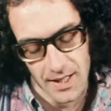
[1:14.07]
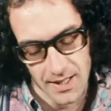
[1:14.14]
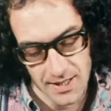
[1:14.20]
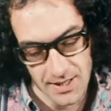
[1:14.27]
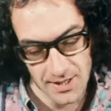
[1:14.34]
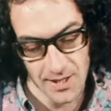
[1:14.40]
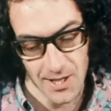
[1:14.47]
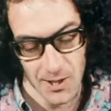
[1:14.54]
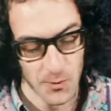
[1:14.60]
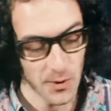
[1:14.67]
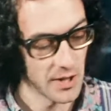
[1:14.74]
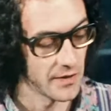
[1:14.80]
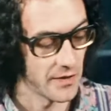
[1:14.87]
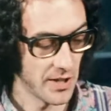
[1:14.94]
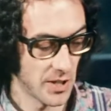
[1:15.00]
it's like when
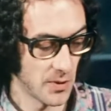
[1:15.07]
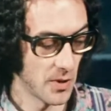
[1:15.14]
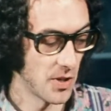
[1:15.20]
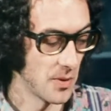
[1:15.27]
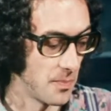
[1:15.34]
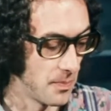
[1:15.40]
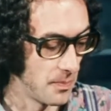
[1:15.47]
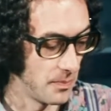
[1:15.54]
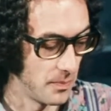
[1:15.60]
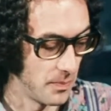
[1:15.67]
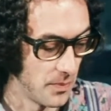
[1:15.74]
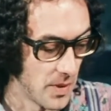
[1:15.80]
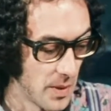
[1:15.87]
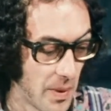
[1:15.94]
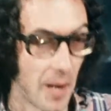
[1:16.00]
you're faced with
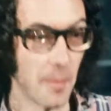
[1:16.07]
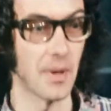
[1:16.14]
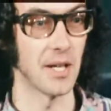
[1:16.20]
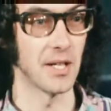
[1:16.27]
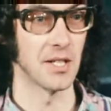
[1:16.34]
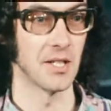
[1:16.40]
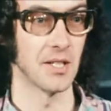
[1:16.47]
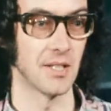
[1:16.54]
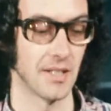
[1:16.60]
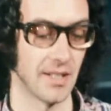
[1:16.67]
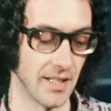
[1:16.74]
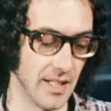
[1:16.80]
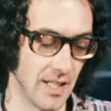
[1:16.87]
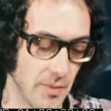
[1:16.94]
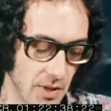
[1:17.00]
the blank page
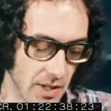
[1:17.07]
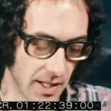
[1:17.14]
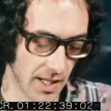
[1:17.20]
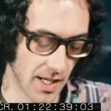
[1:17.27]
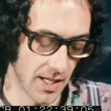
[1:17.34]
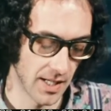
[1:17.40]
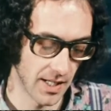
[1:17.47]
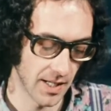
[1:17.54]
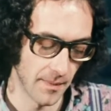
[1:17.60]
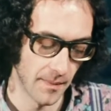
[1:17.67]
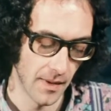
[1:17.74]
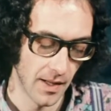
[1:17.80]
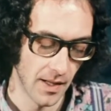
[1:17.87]
in the morning, and a